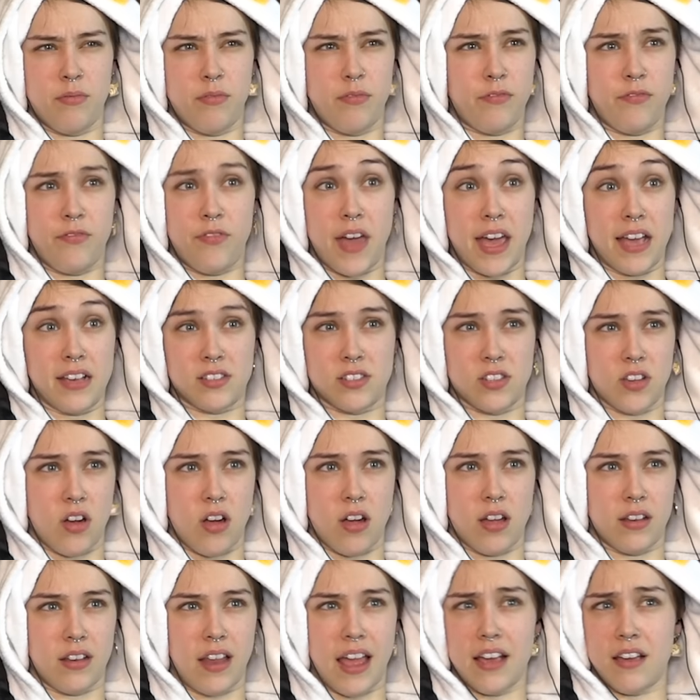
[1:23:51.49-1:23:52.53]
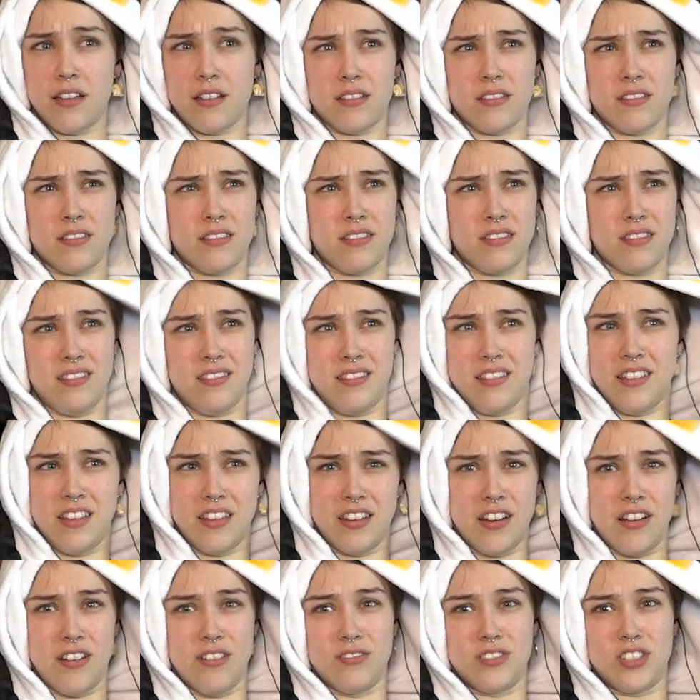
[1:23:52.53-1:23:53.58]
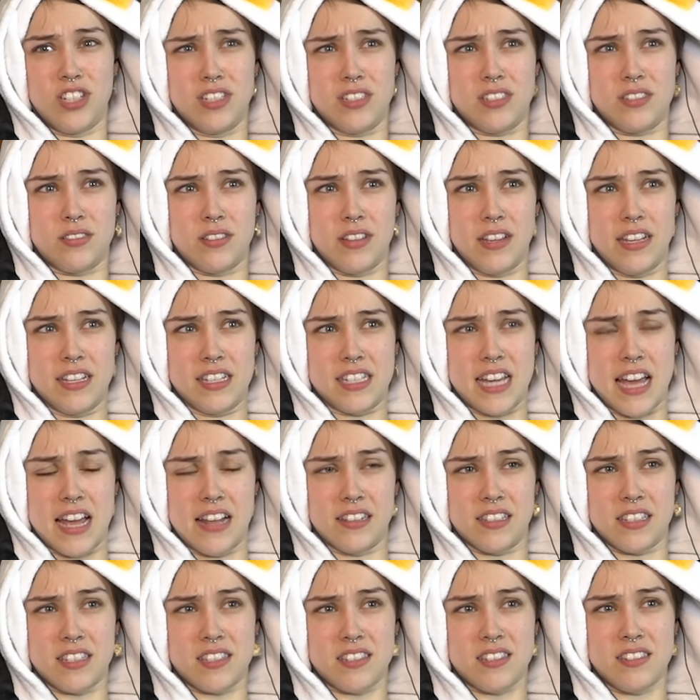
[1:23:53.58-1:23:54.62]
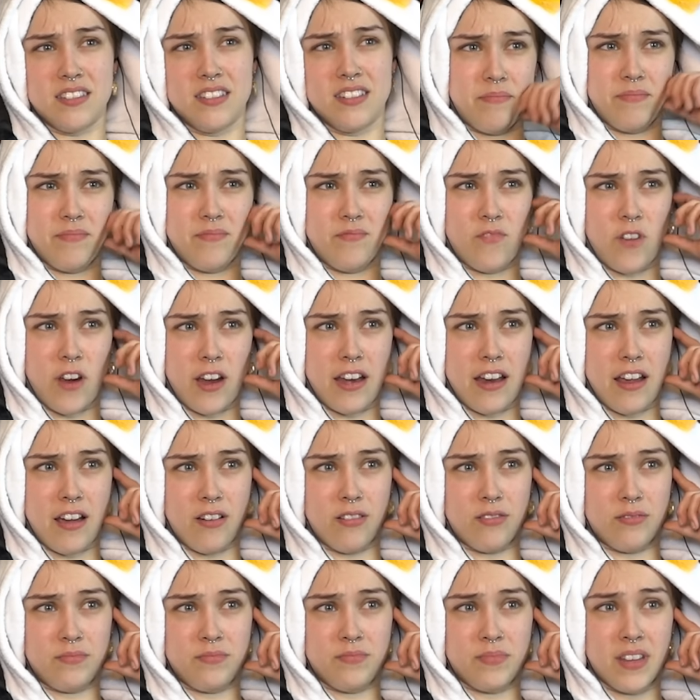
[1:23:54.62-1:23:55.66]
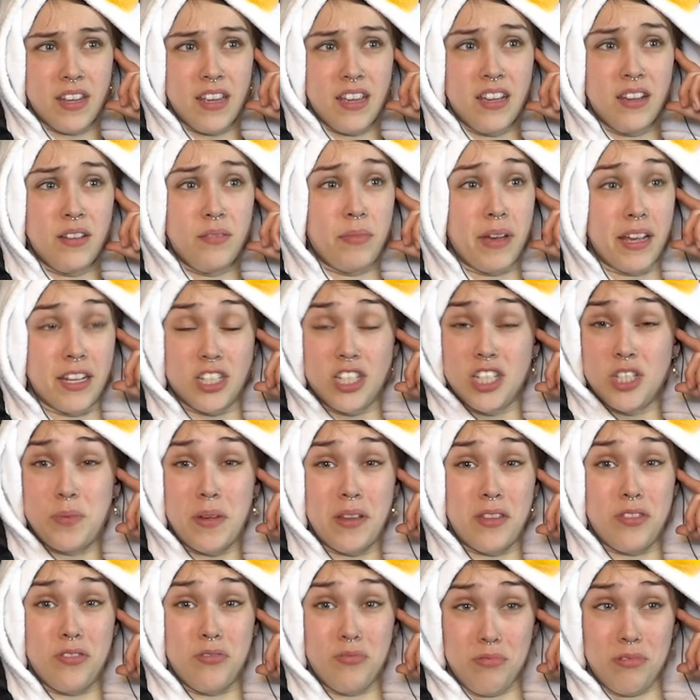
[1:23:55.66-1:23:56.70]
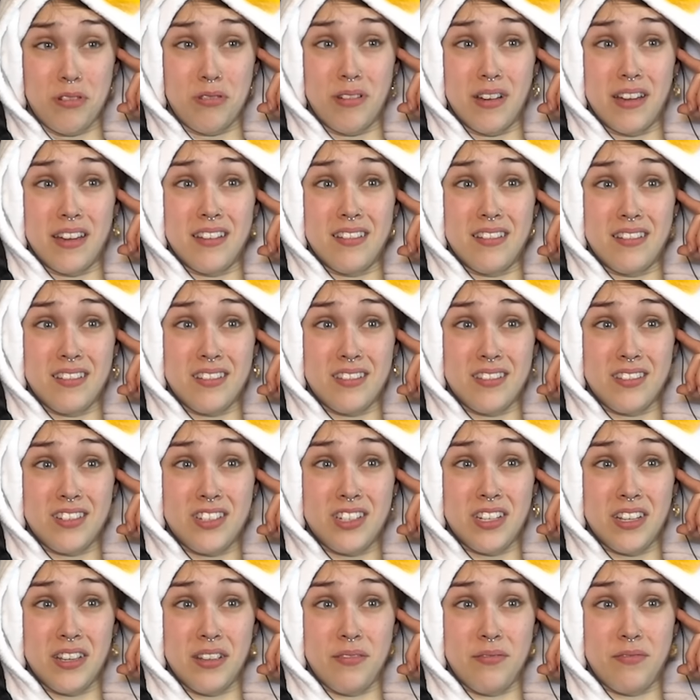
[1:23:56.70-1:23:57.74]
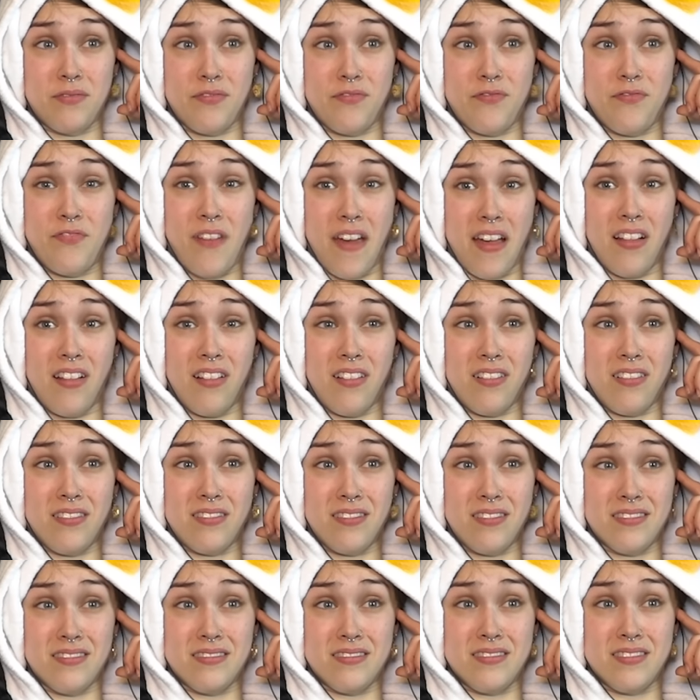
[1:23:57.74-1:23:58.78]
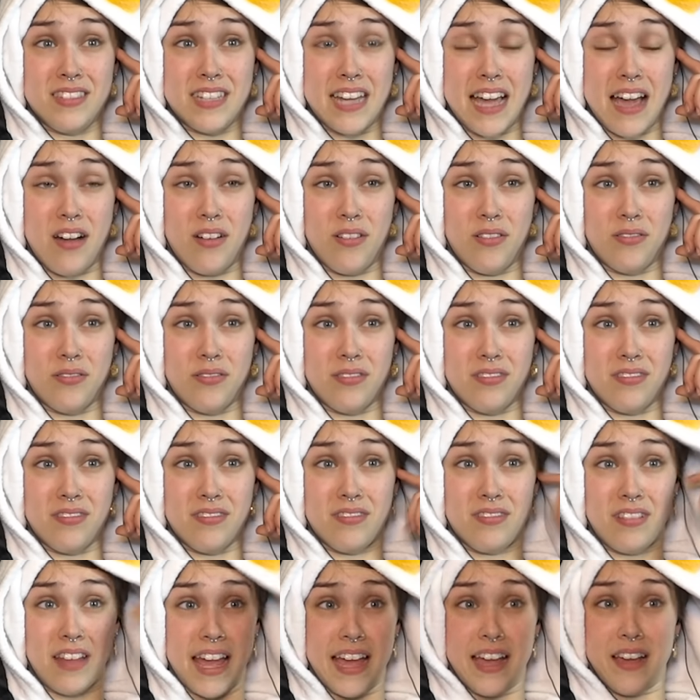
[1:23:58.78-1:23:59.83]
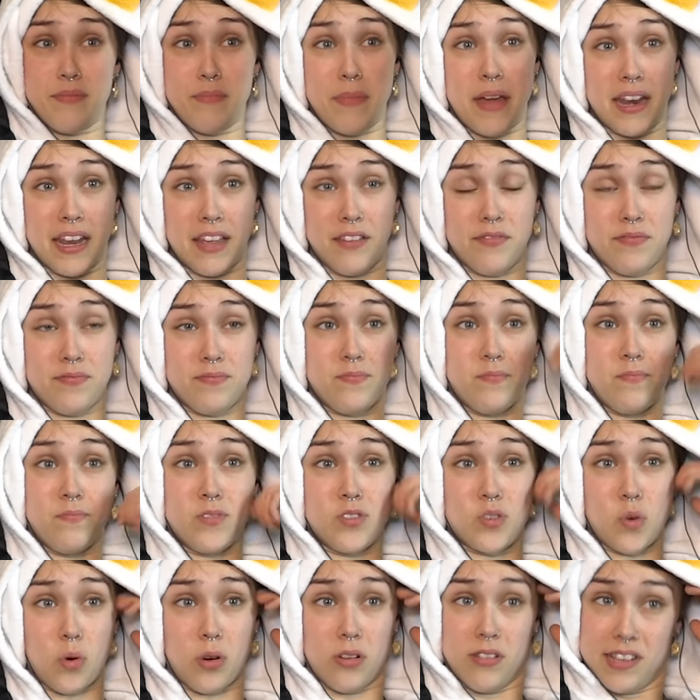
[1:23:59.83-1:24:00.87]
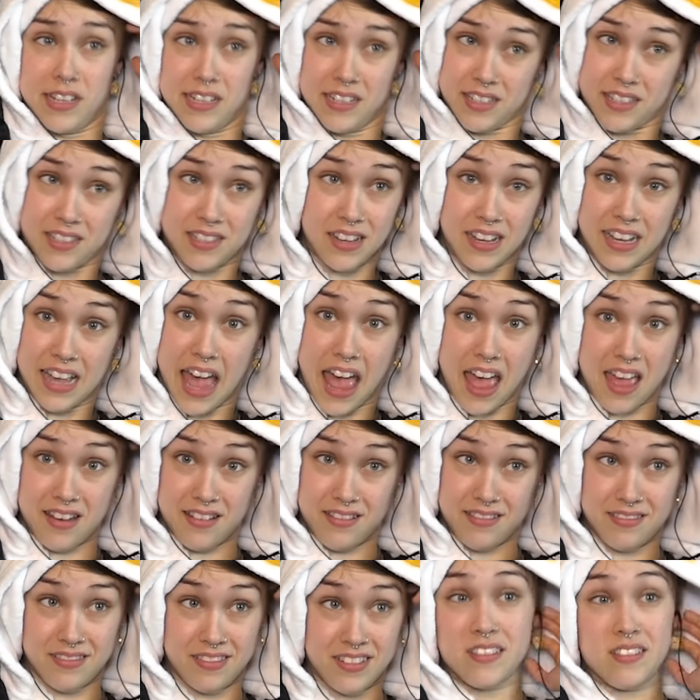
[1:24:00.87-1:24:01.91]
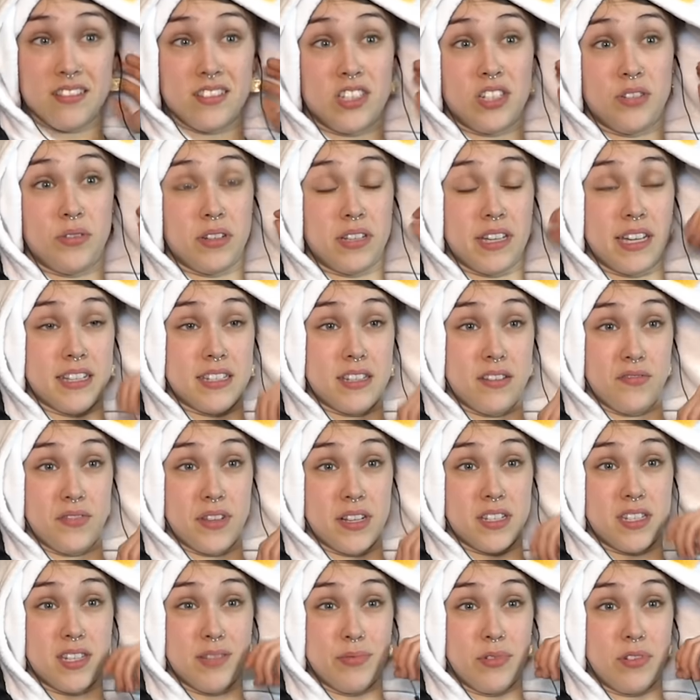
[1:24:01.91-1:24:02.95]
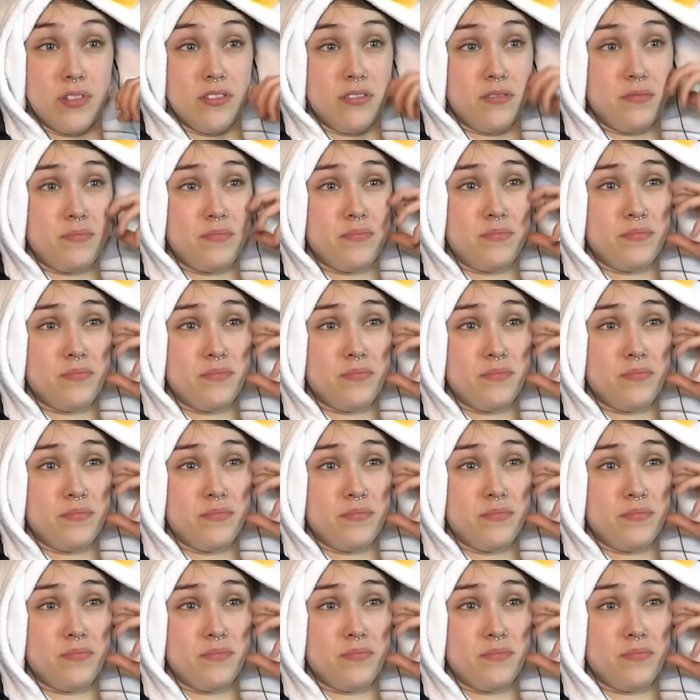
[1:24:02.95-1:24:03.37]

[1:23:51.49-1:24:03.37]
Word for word: face on, like you know, she's intense right now. Man, she's been through it. She fell down like many stories again. She really is invincible.